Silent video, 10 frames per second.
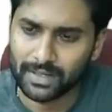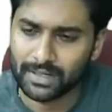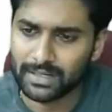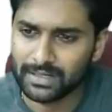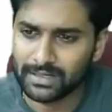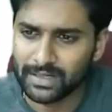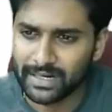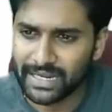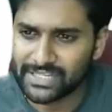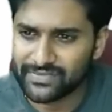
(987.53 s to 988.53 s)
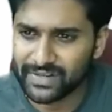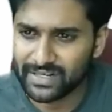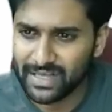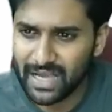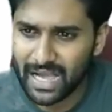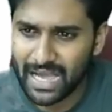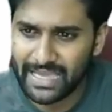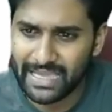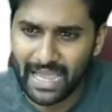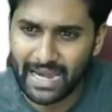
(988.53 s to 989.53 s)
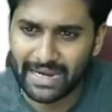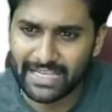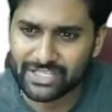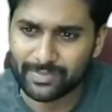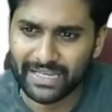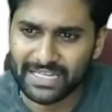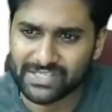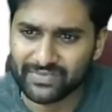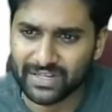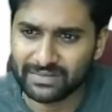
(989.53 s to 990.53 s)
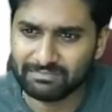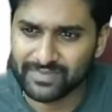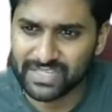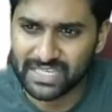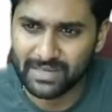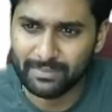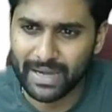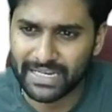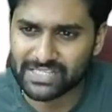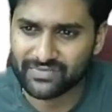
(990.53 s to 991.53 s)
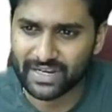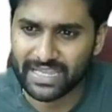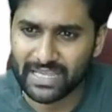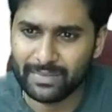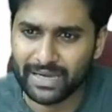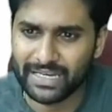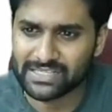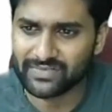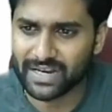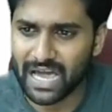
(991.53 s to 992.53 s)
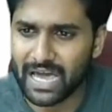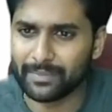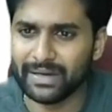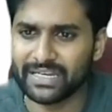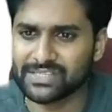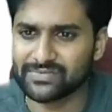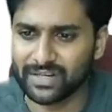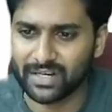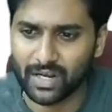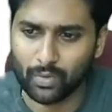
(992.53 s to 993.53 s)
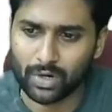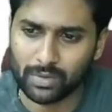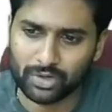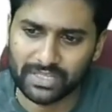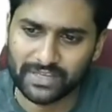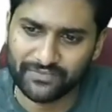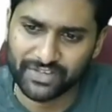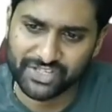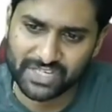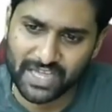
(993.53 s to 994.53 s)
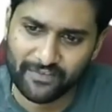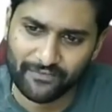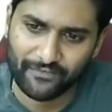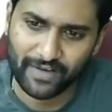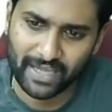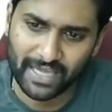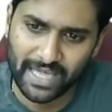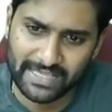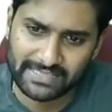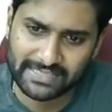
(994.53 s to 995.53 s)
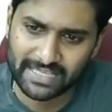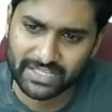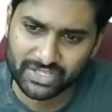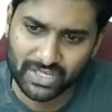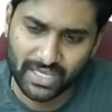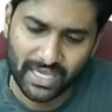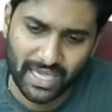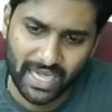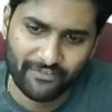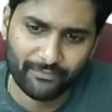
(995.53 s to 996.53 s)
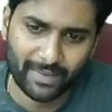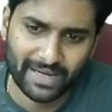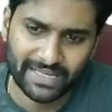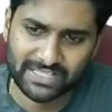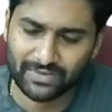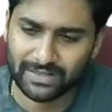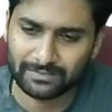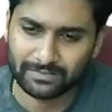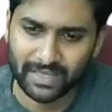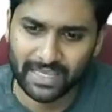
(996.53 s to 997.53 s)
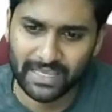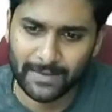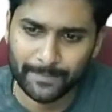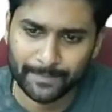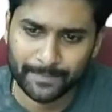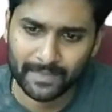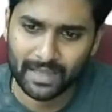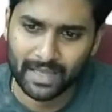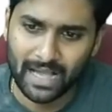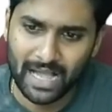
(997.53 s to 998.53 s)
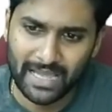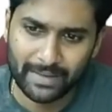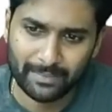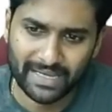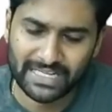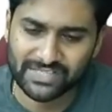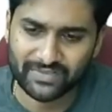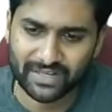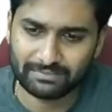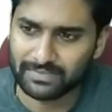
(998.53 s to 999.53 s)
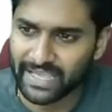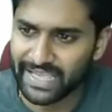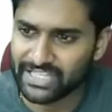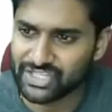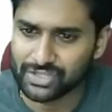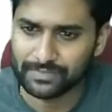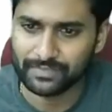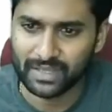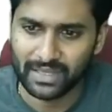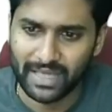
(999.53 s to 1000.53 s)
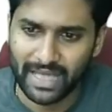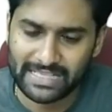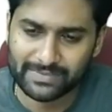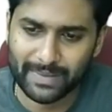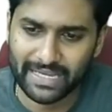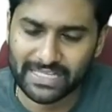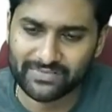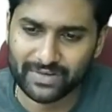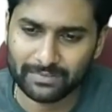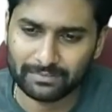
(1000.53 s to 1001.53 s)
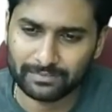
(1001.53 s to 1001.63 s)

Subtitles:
Clear? Next one. I and H -1, G -1, E -1, R -1. Now what about the fish? FISH. F -1, E, I -1, H, S -1,